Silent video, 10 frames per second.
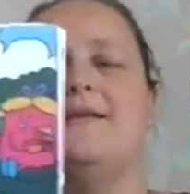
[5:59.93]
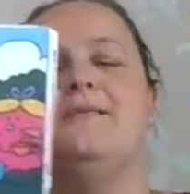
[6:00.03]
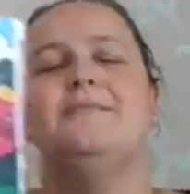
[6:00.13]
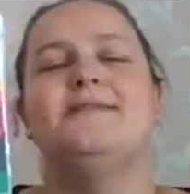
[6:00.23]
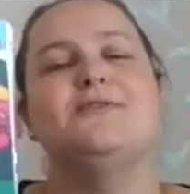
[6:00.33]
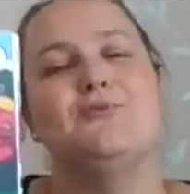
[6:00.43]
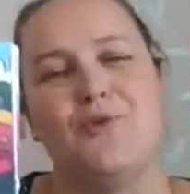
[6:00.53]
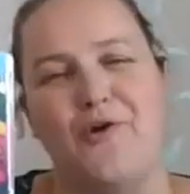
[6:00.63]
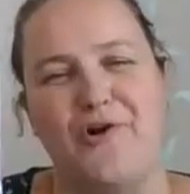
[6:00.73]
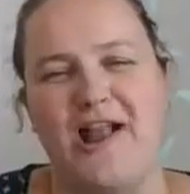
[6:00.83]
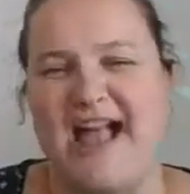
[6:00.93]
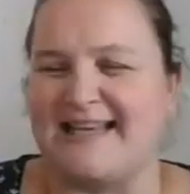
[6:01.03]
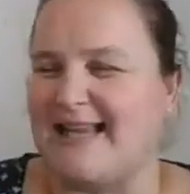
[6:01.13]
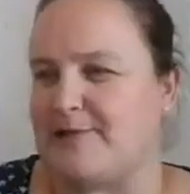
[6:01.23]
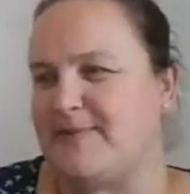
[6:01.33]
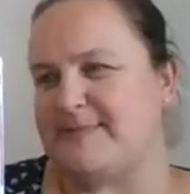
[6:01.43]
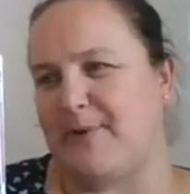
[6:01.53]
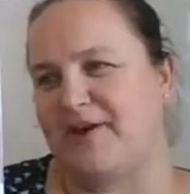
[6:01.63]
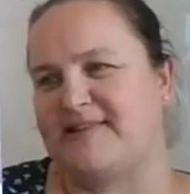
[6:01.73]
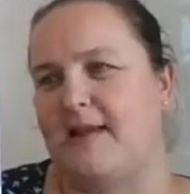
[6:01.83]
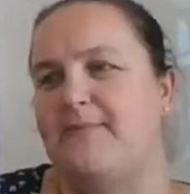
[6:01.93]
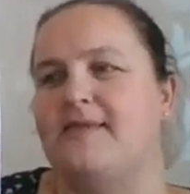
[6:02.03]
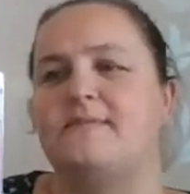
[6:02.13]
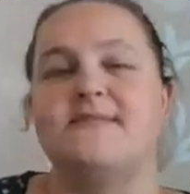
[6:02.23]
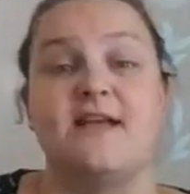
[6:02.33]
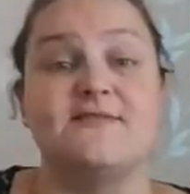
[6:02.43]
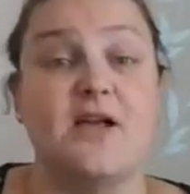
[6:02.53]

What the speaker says: Mr. Wrong and little Miss Birthday made themselves